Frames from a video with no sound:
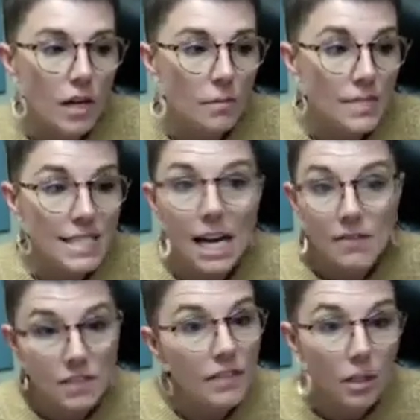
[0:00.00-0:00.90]

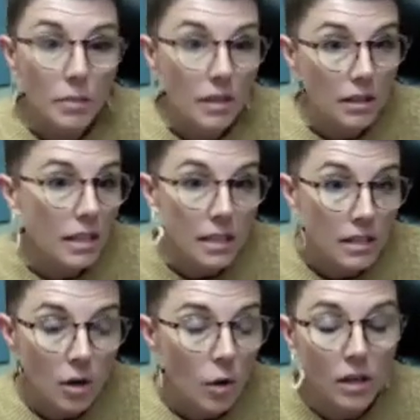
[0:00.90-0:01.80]
staff's
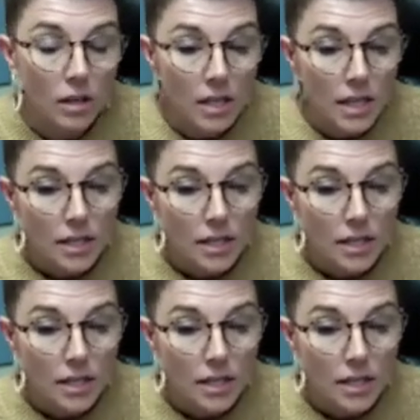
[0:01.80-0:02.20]
availability or,